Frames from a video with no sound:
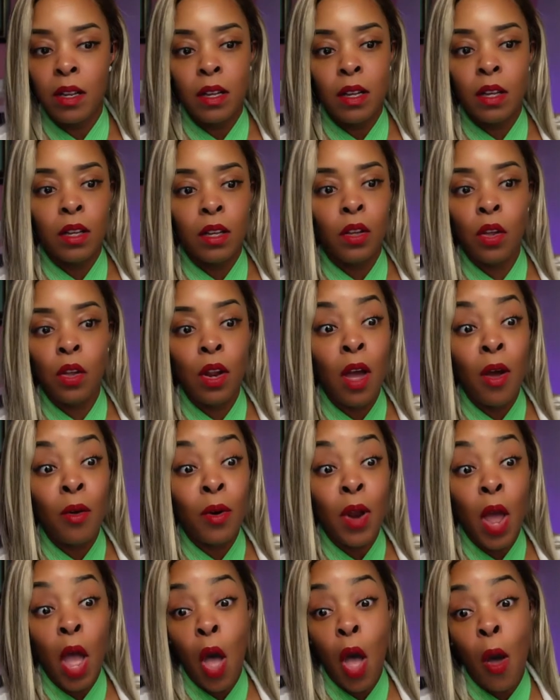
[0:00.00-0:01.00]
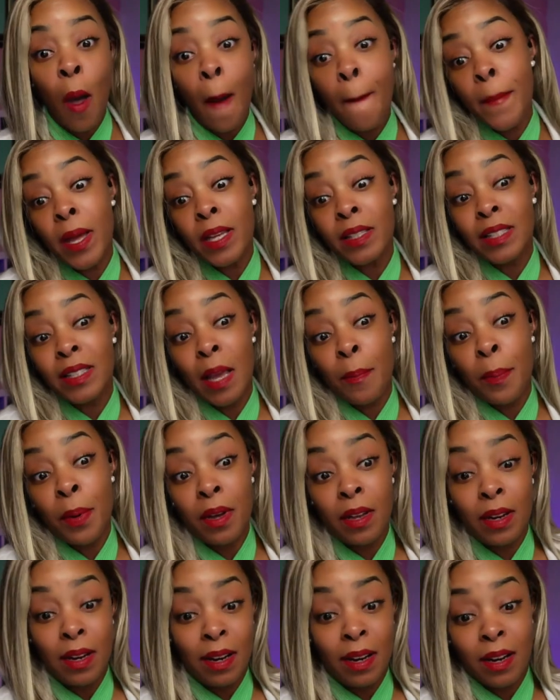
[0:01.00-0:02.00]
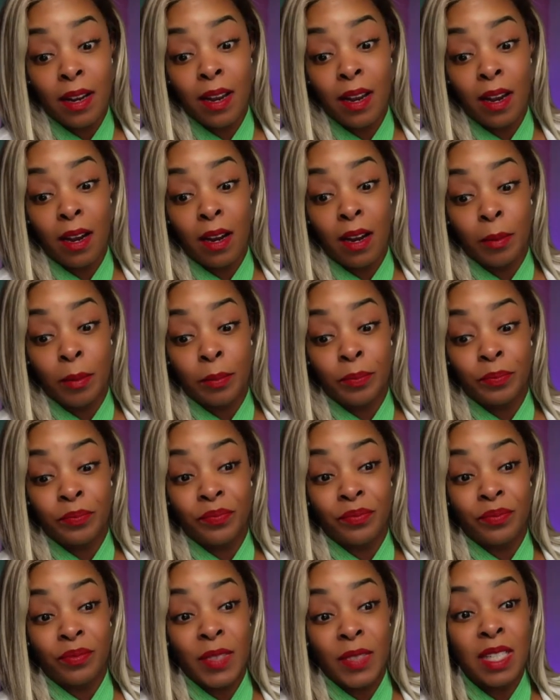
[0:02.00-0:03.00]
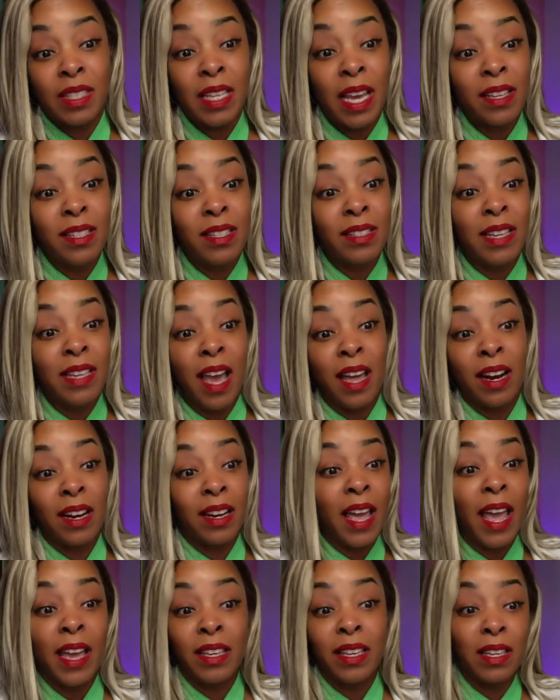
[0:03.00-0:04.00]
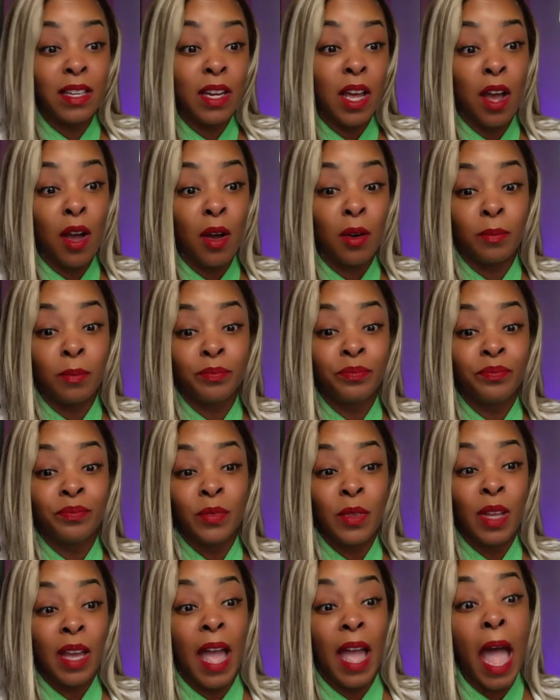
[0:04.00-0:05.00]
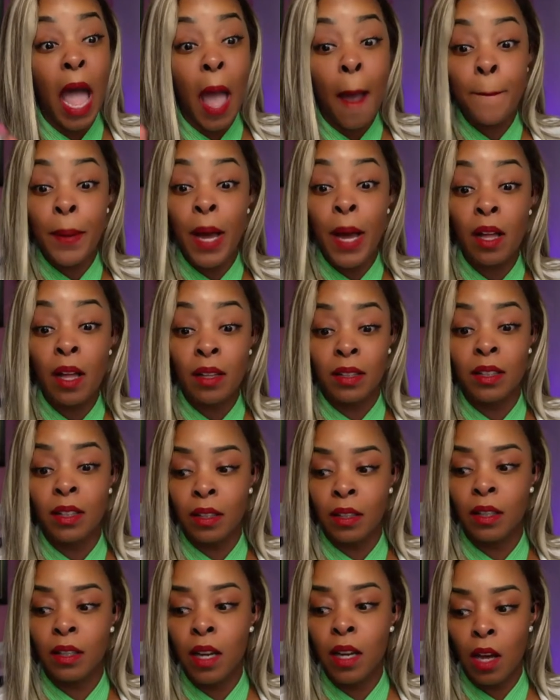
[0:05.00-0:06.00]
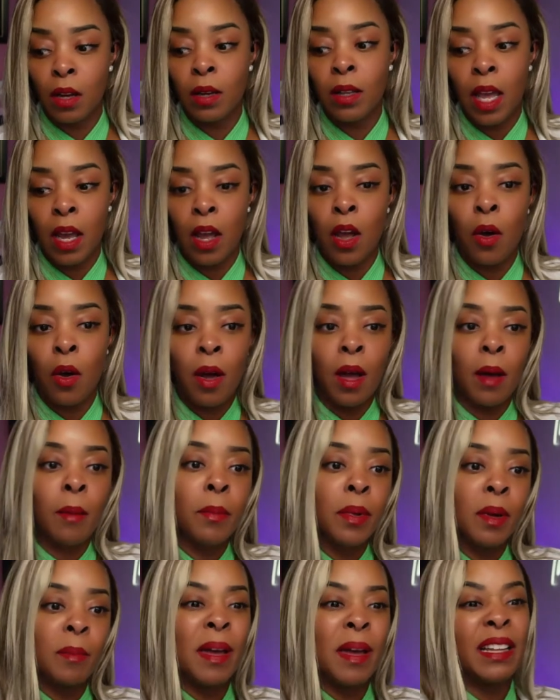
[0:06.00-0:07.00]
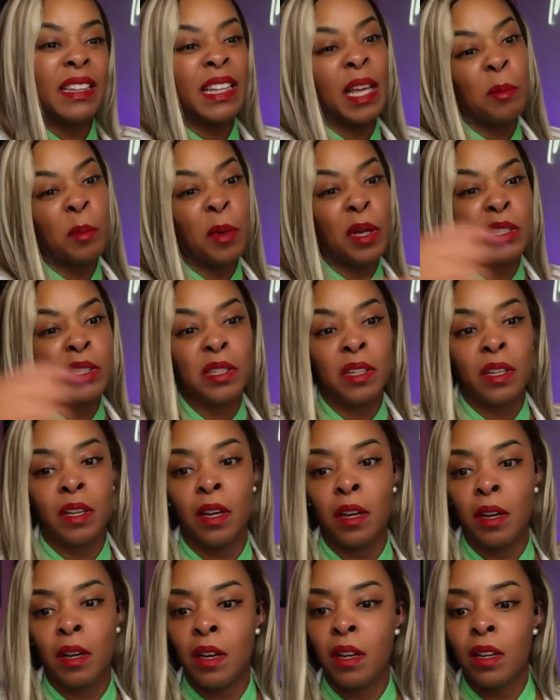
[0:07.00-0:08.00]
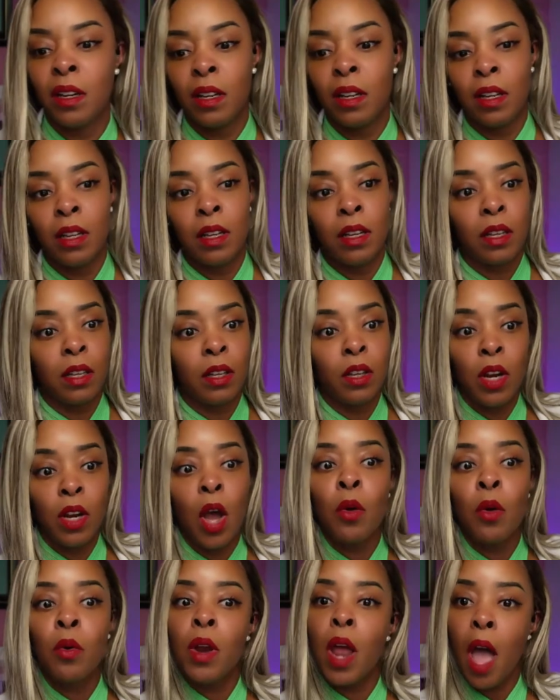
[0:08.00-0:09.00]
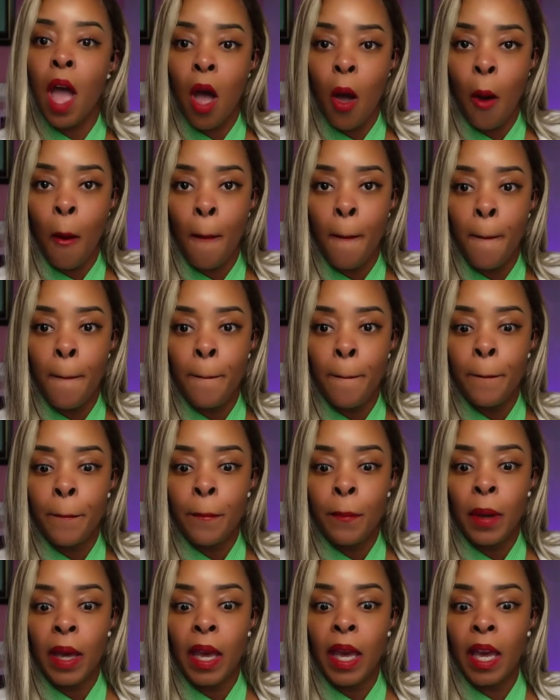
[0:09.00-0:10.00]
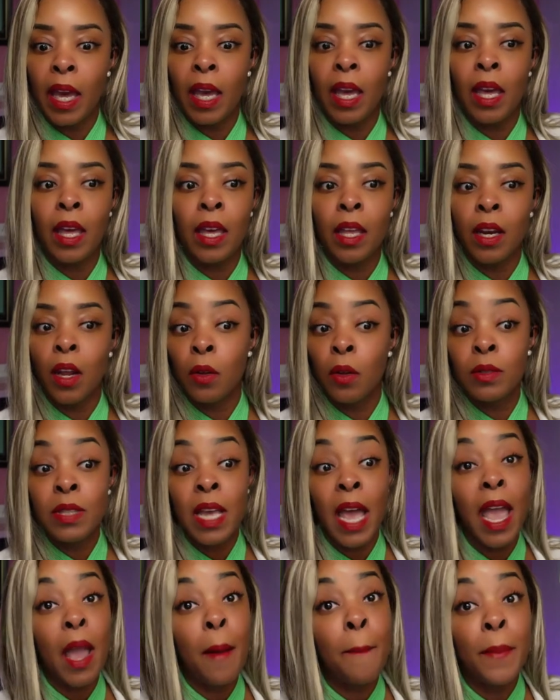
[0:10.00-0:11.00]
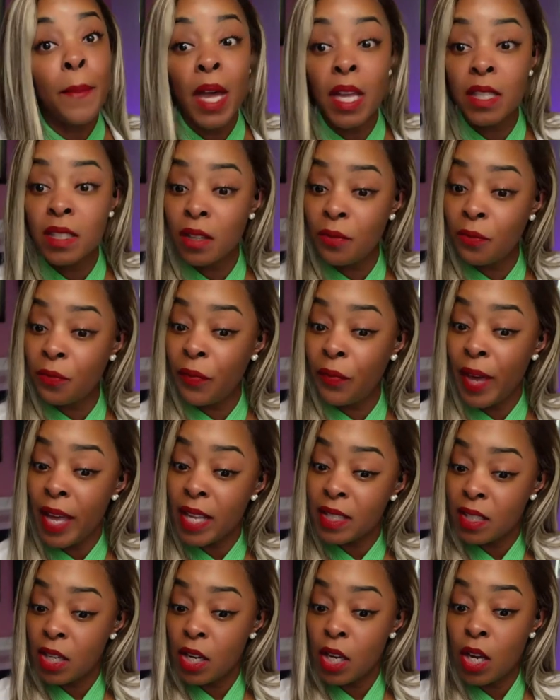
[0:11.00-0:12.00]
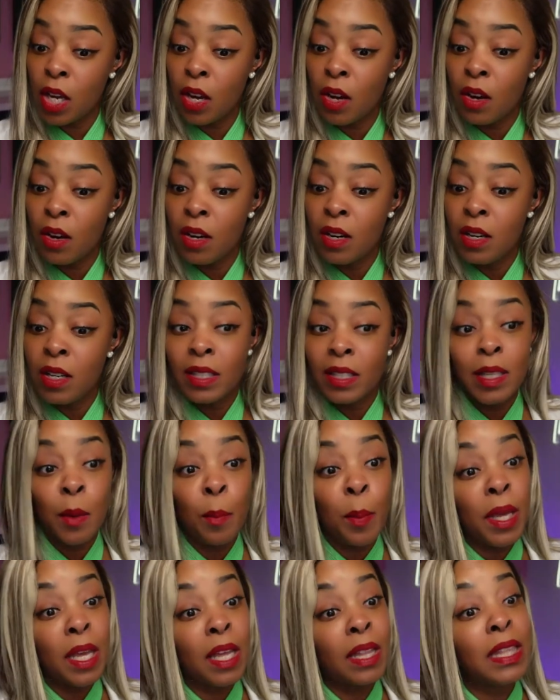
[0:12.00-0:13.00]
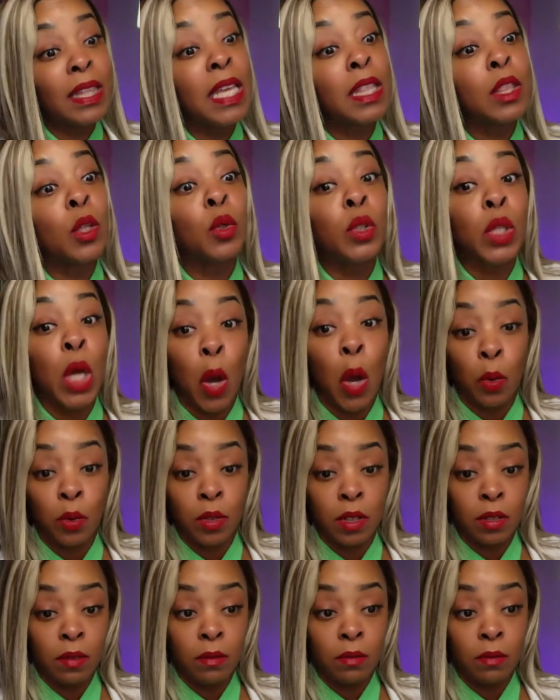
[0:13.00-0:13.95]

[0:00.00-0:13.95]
You don't know how much they put in there. Because they just kind of like, you know, eyeballing it. You know, you're like, oh, I'm put about that much in there. You don't know. And it don't take much of fentanyl to be a lethal dose.